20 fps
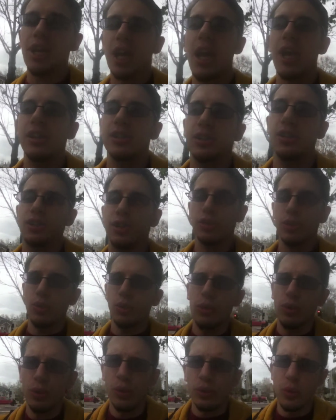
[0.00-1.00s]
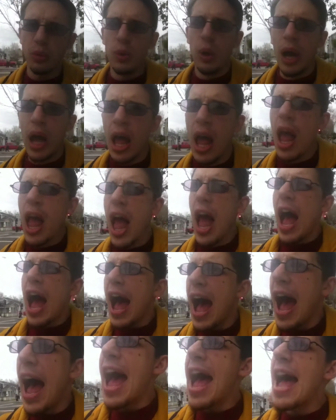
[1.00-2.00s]
at school.
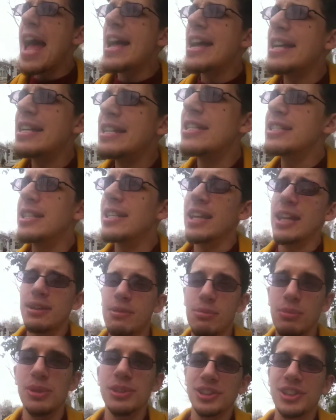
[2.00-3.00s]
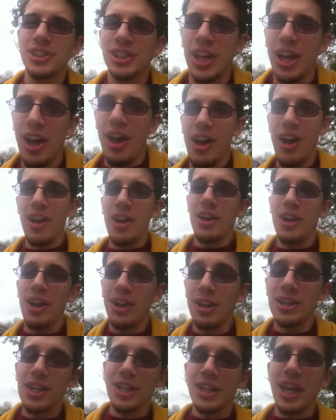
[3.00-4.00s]
And it was
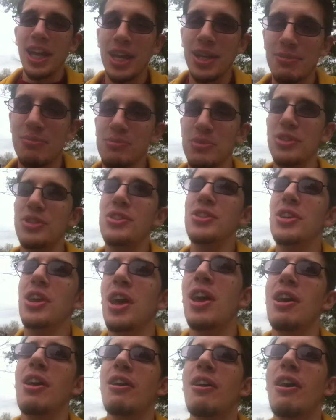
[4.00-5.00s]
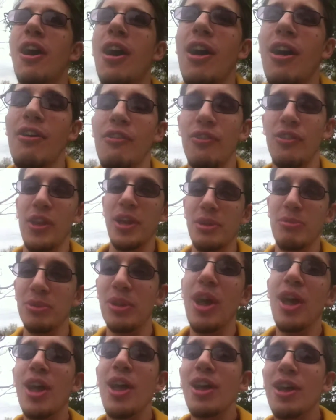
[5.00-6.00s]
Hunger Games themed,
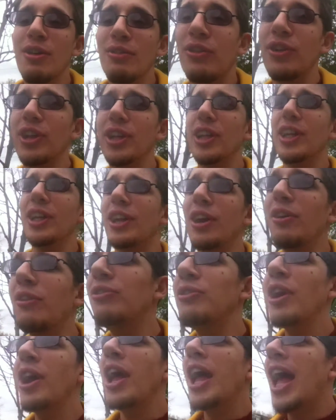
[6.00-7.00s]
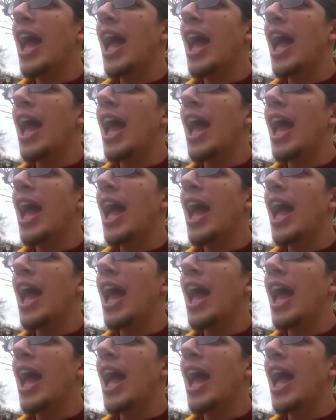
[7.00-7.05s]
funnily enough.